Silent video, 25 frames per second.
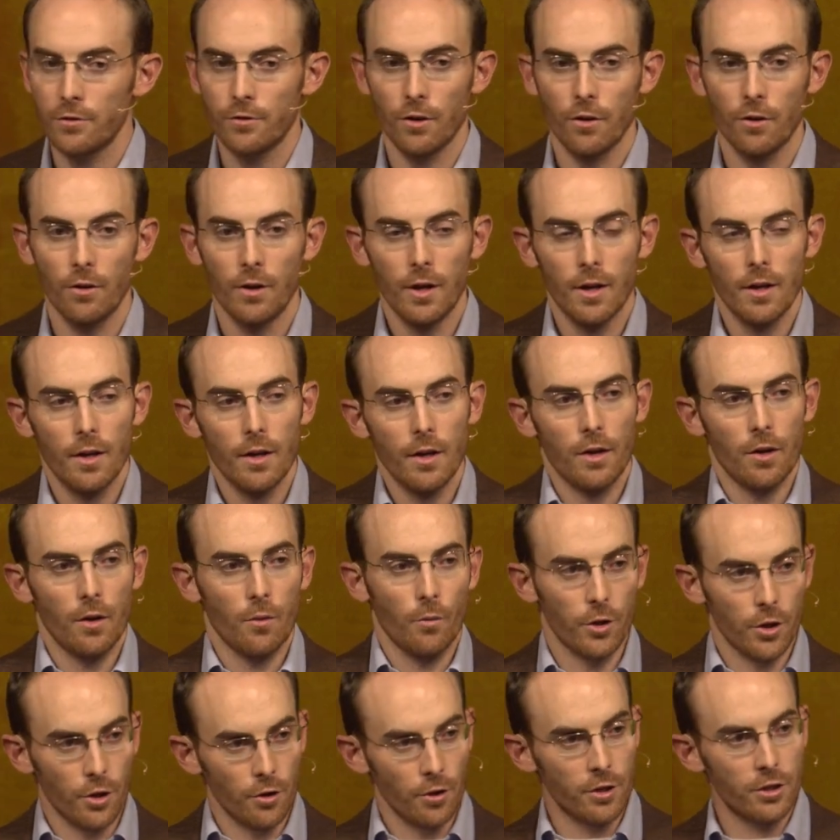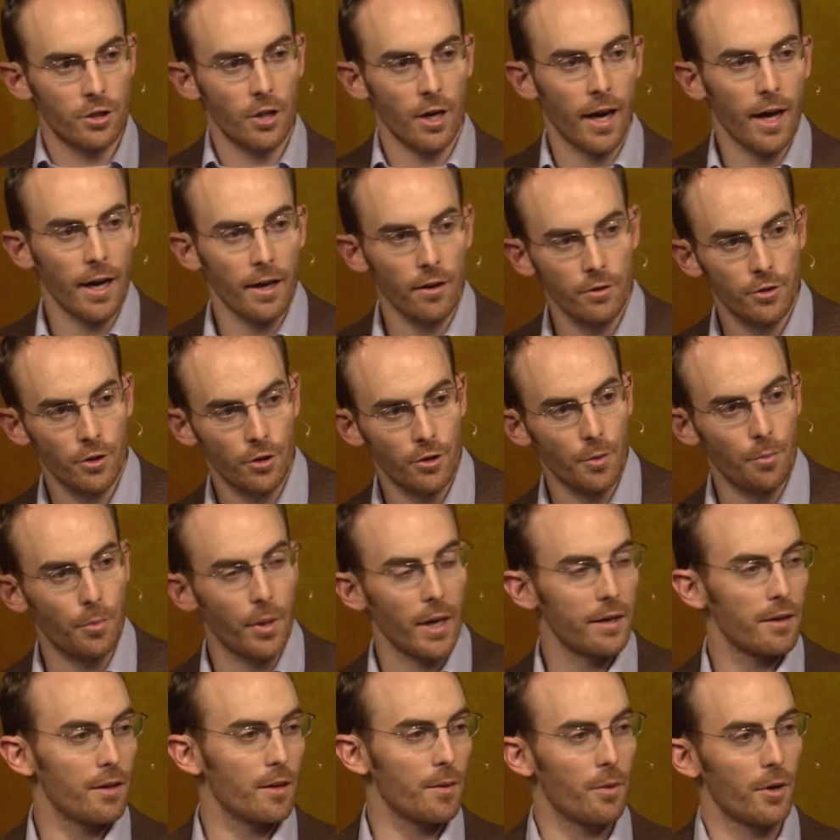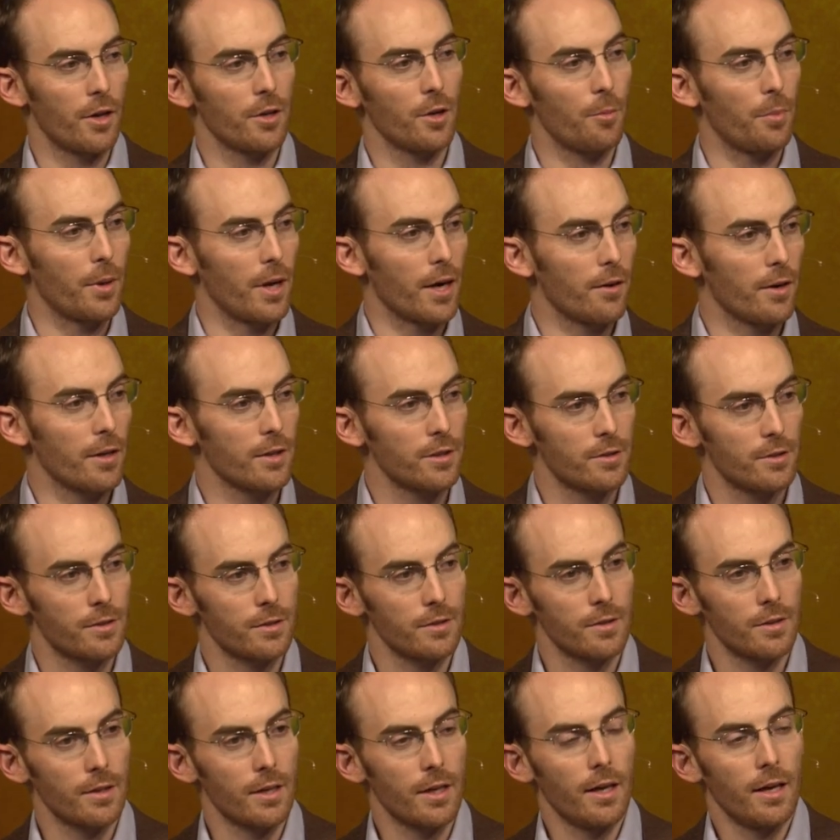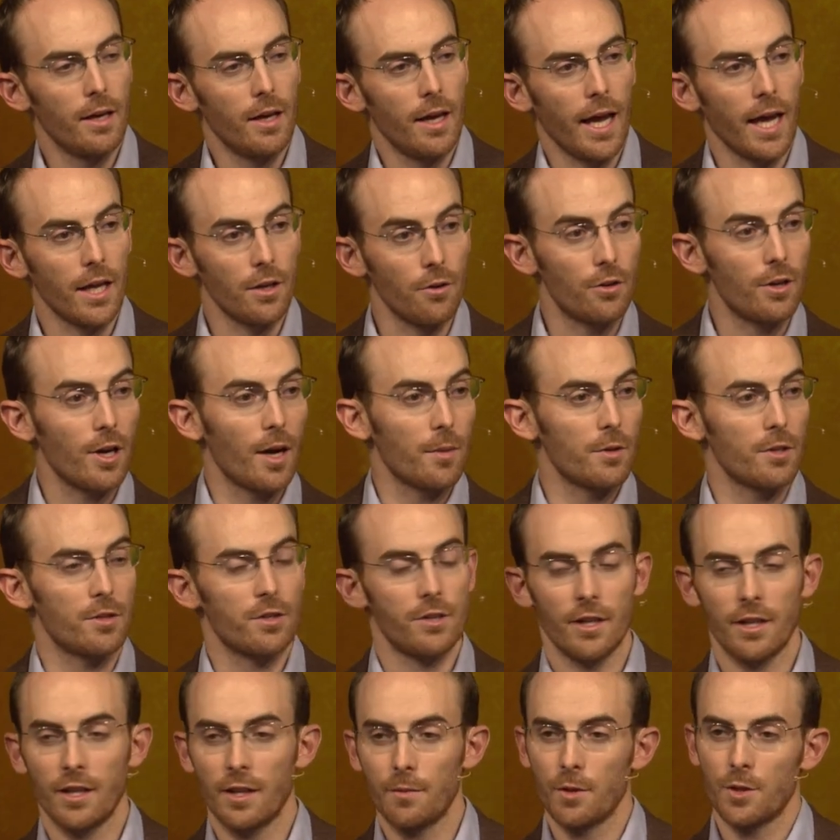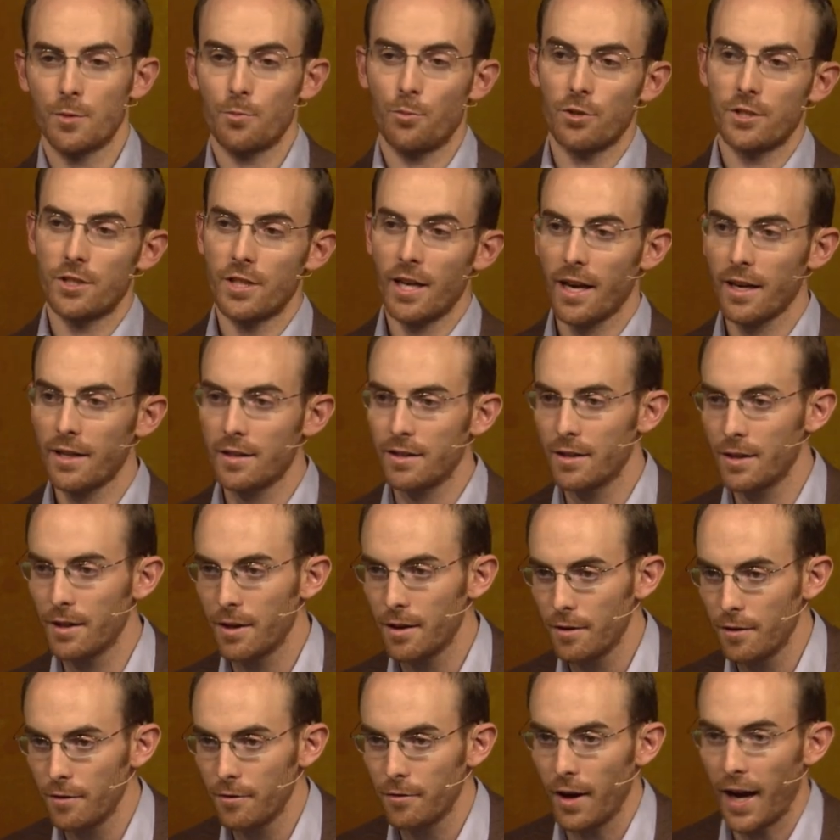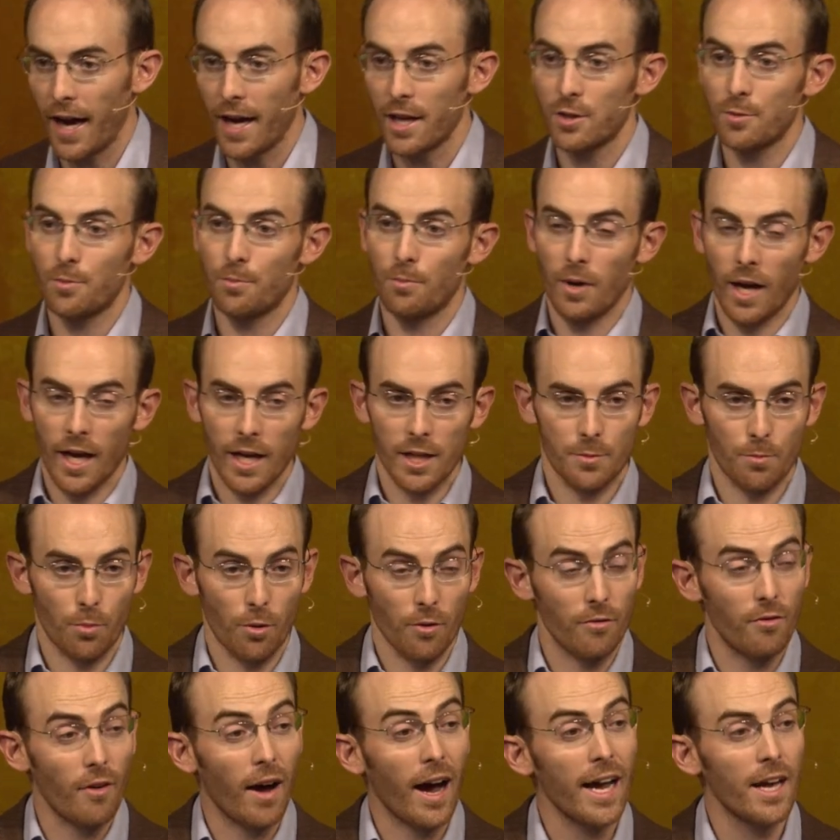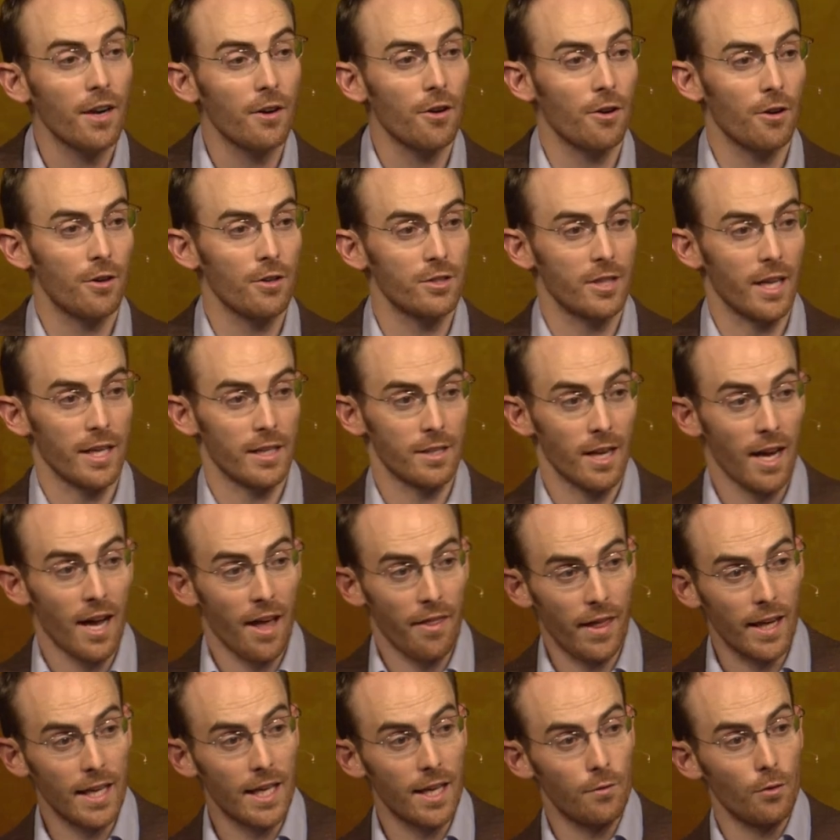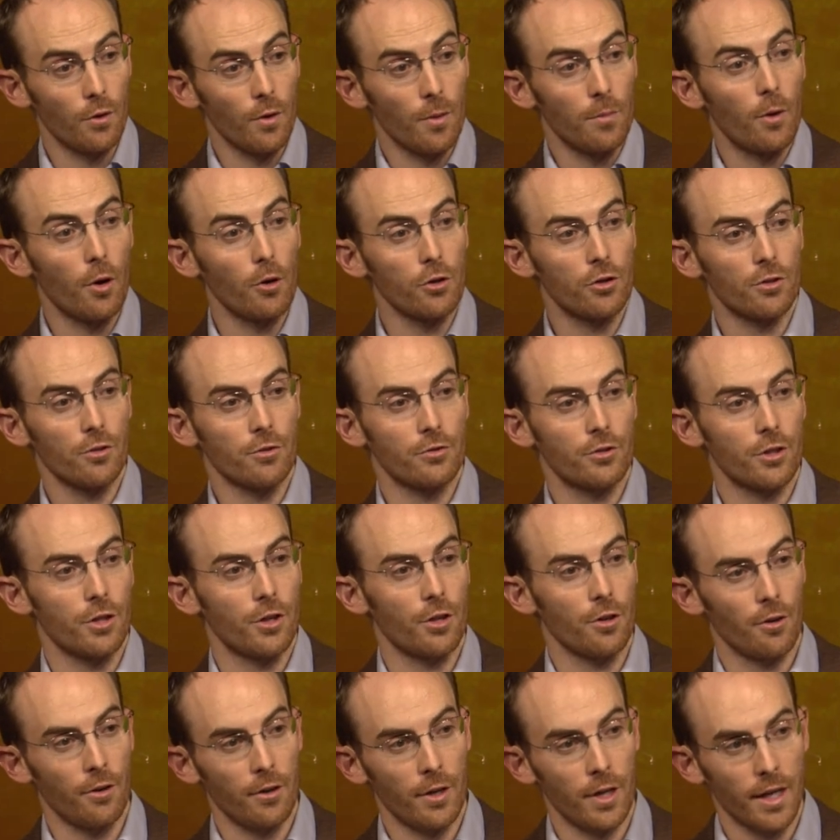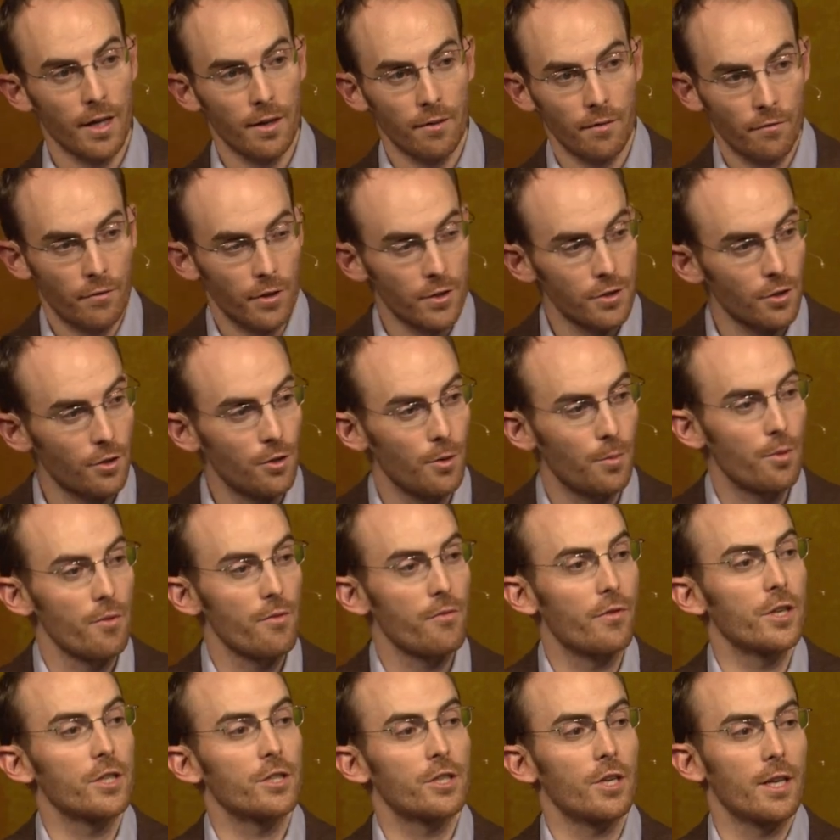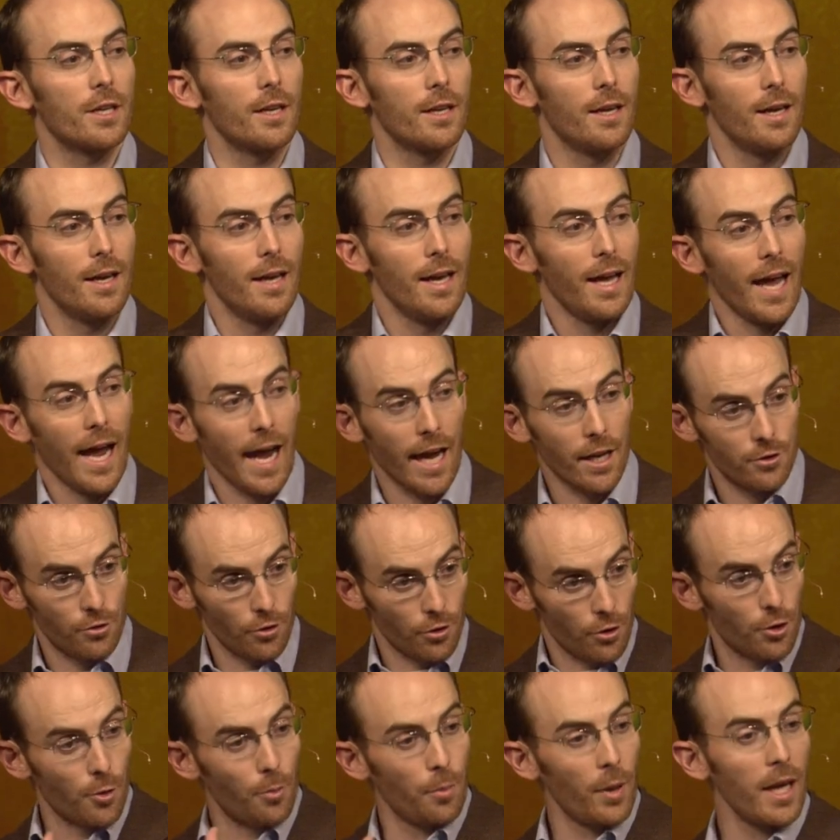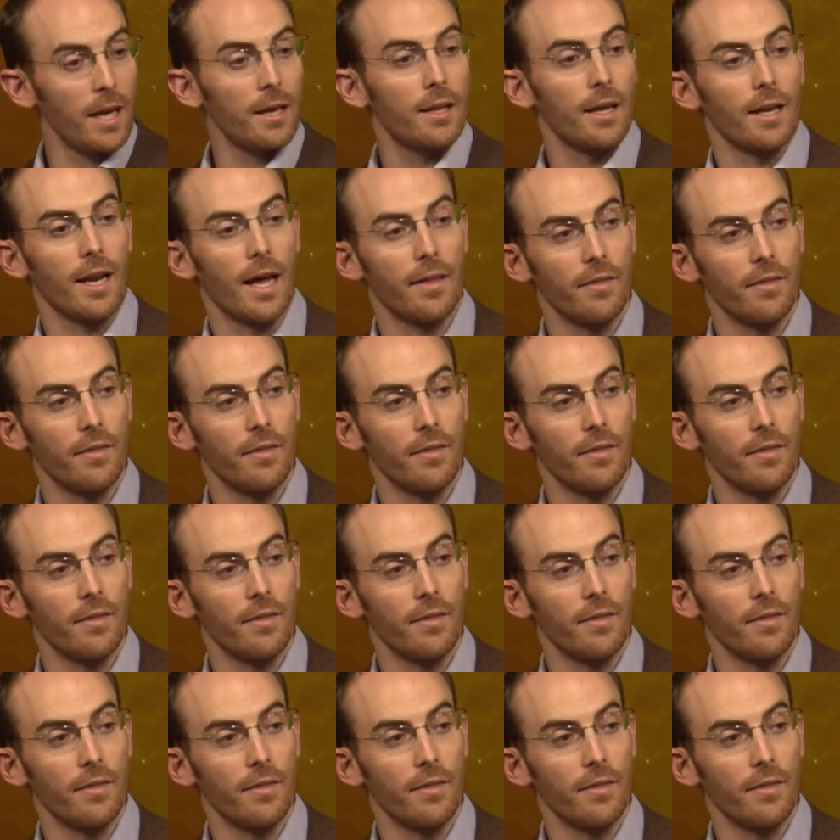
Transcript: So when you're a child, you're dependent upon your parents, and you come to see them as protective, as, as providers, as they give you emotional security and physical provision, and so you're dependent.